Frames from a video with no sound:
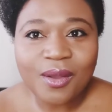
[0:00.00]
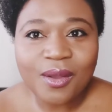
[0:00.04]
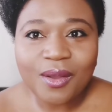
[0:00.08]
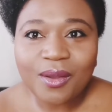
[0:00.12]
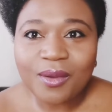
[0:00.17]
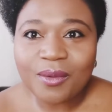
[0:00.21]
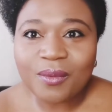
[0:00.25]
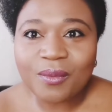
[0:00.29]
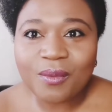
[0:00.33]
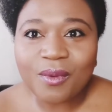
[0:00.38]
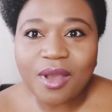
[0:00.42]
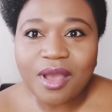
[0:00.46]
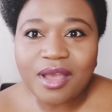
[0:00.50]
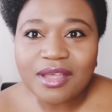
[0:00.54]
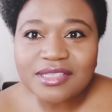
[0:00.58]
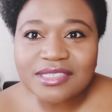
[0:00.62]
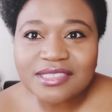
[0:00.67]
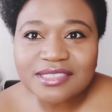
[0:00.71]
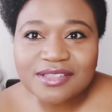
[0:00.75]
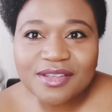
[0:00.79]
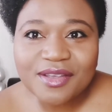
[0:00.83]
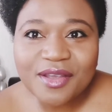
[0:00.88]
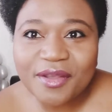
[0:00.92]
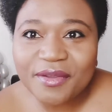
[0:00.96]

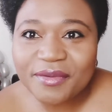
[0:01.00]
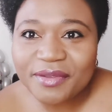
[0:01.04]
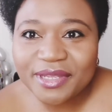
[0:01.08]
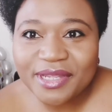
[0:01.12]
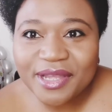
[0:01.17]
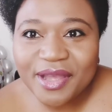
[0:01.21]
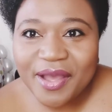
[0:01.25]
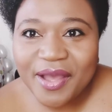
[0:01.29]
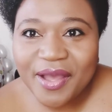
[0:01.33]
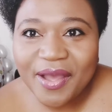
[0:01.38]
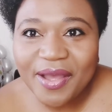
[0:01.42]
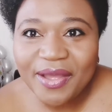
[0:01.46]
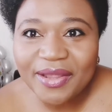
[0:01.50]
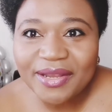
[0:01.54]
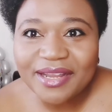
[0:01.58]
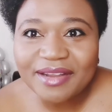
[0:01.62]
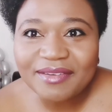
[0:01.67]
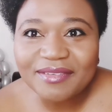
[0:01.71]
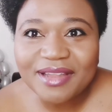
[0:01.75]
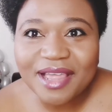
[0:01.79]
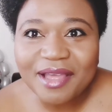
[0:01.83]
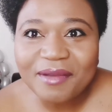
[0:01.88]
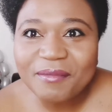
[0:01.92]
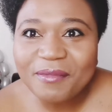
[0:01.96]
what's going on?
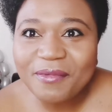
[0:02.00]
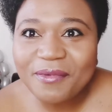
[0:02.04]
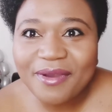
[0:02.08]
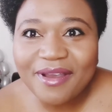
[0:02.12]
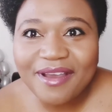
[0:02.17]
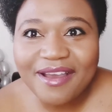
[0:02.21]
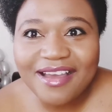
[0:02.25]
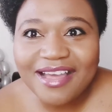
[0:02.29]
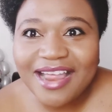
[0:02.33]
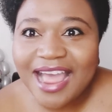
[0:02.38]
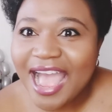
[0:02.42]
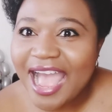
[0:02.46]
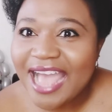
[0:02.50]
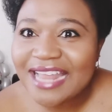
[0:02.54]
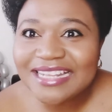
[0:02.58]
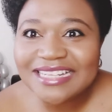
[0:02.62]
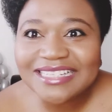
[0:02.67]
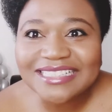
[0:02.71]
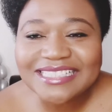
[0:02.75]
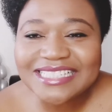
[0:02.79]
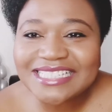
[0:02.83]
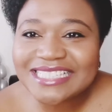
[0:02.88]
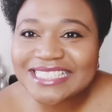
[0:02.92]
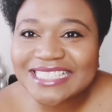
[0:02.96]
I'm like, what? How
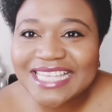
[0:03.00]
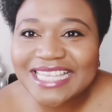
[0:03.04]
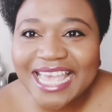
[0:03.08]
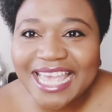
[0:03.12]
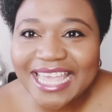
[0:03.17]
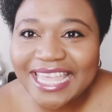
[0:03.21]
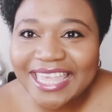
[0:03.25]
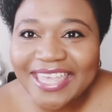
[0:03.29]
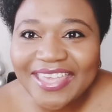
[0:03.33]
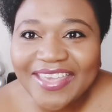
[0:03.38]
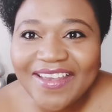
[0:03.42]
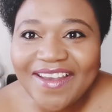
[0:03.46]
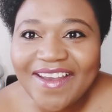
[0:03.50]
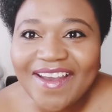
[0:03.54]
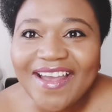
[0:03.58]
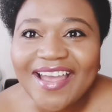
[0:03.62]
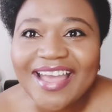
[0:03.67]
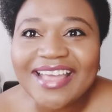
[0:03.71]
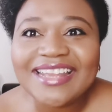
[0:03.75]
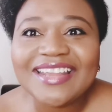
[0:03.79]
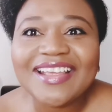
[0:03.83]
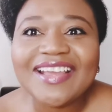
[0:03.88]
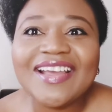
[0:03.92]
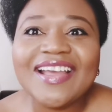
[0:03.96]
did this get here?
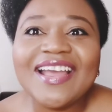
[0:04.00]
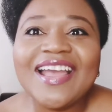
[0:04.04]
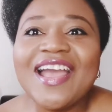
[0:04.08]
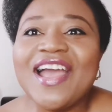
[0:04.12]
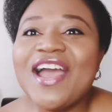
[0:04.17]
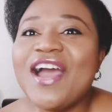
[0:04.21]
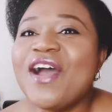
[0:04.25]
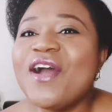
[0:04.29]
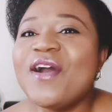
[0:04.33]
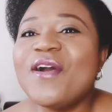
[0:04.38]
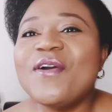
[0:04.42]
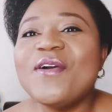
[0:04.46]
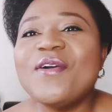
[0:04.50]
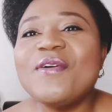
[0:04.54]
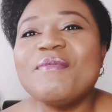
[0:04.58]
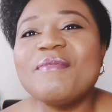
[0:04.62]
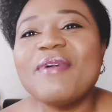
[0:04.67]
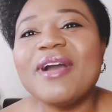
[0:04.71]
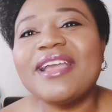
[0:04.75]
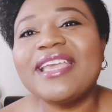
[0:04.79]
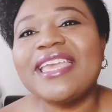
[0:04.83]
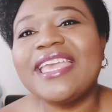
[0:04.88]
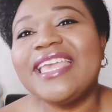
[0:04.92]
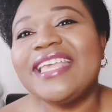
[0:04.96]
And all
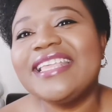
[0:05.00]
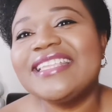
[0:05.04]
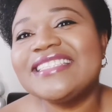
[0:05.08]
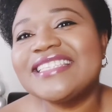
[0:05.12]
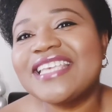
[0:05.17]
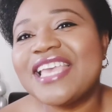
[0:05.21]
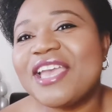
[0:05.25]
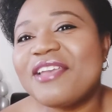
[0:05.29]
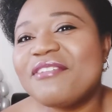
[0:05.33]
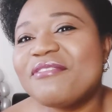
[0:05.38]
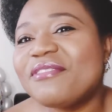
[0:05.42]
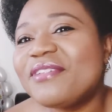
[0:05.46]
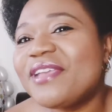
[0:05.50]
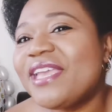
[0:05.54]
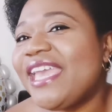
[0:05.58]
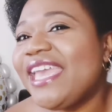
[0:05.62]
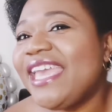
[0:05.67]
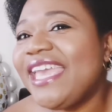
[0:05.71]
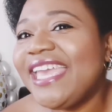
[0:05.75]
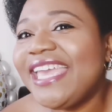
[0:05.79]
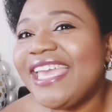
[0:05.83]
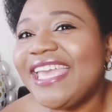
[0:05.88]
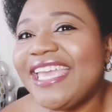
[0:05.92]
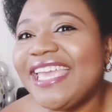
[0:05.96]
my kids came
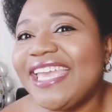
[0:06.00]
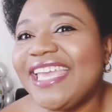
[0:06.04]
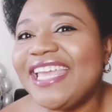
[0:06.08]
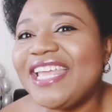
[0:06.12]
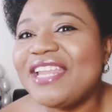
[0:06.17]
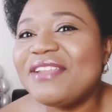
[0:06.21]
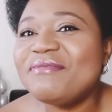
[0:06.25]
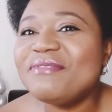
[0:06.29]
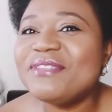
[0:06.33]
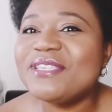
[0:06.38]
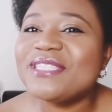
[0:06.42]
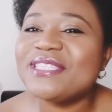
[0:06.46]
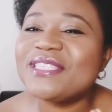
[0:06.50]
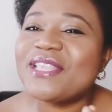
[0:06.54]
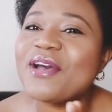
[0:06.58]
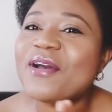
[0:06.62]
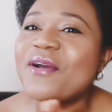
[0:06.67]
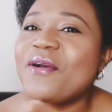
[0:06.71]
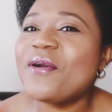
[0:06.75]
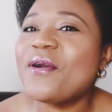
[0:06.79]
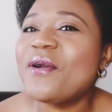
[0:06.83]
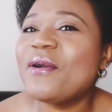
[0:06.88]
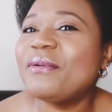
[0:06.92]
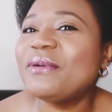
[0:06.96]
in. Mr.
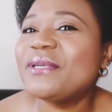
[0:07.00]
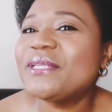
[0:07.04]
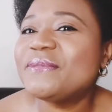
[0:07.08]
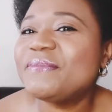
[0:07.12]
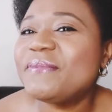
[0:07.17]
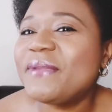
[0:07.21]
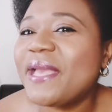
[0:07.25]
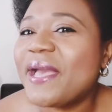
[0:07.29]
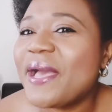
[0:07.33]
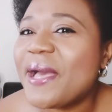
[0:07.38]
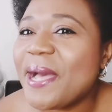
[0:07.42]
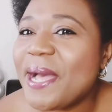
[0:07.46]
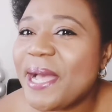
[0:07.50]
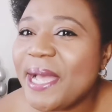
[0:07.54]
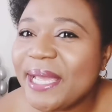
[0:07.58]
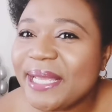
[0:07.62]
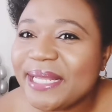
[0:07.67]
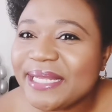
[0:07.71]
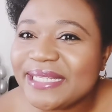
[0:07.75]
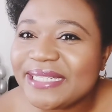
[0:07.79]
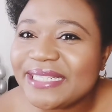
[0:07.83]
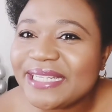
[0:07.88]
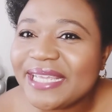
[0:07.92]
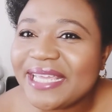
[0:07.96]
O was
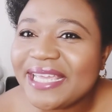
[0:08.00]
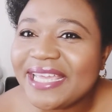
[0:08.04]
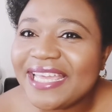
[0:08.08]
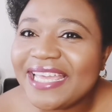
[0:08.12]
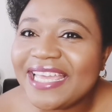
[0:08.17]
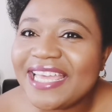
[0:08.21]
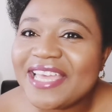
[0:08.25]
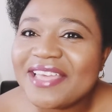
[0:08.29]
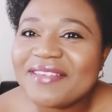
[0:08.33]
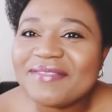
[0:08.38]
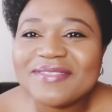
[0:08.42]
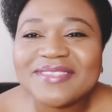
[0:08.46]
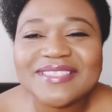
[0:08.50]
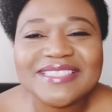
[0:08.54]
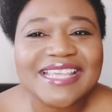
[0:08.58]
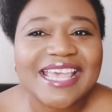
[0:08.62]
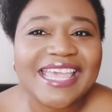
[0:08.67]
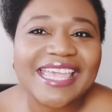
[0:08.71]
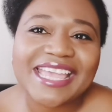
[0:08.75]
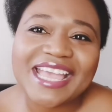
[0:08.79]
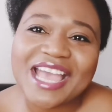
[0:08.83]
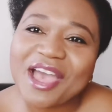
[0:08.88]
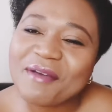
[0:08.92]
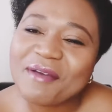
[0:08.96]
behind them
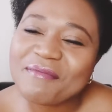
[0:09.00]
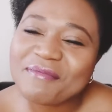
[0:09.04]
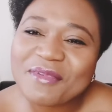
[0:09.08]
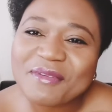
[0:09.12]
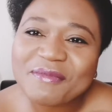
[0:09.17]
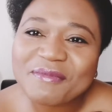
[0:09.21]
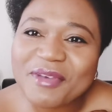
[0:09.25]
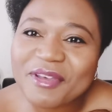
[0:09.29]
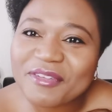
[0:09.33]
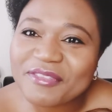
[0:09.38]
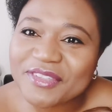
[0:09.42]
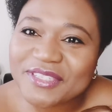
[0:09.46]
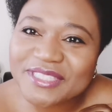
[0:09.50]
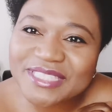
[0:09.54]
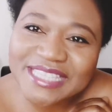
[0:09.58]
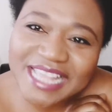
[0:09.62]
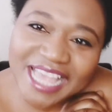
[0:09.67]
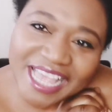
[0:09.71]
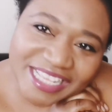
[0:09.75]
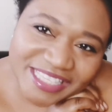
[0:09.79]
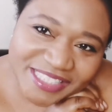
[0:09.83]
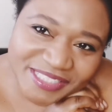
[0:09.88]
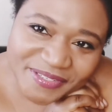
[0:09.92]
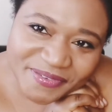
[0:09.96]
saying Happy Mother's
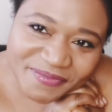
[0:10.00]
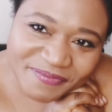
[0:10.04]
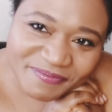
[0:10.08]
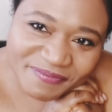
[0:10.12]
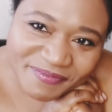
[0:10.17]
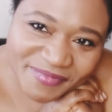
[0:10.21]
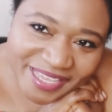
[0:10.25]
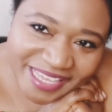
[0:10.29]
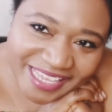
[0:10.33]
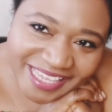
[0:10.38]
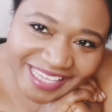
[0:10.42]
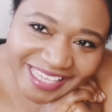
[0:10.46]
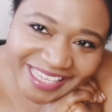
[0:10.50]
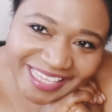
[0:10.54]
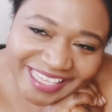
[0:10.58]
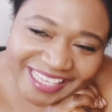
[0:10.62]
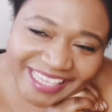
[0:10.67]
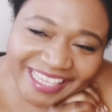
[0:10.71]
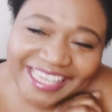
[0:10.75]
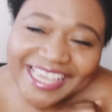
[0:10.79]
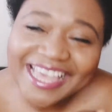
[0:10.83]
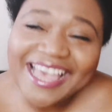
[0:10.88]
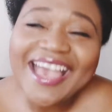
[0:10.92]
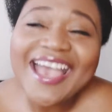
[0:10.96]
Day to
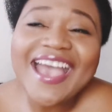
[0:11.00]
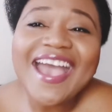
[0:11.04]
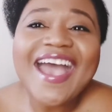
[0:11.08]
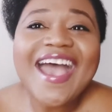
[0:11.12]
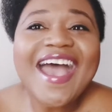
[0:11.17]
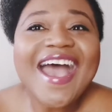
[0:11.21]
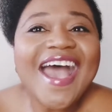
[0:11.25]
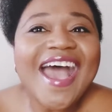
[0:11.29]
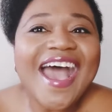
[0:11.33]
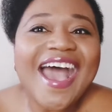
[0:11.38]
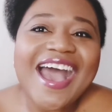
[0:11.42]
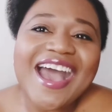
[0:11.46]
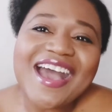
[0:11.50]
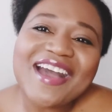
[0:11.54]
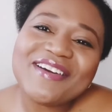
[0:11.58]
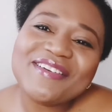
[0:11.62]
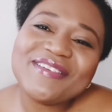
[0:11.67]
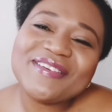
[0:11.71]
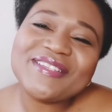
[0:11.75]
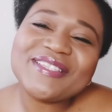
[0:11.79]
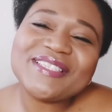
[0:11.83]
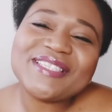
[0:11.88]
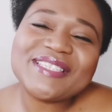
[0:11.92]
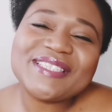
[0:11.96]
me. I
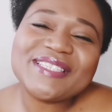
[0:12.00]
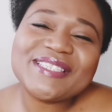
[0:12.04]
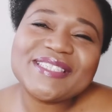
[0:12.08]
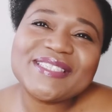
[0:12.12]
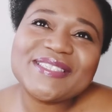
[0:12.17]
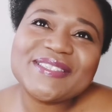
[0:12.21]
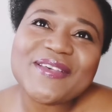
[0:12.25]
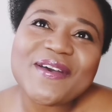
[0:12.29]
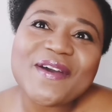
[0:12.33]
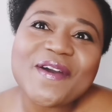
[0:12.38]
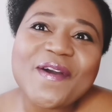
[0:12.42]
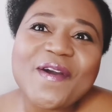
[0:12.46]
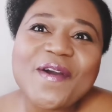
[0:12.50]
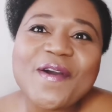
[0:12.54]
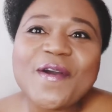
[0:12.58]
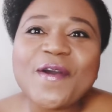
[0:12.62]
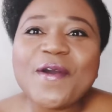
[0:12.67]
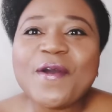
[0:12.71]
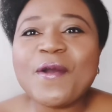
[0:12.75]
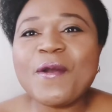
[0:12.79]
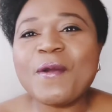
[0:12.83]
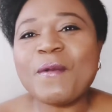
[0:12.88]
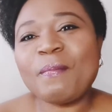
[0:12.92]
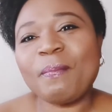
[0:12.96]
was
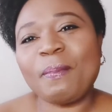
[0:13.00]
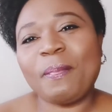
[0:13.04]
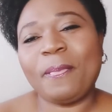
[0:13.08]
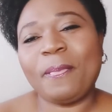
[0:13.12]
so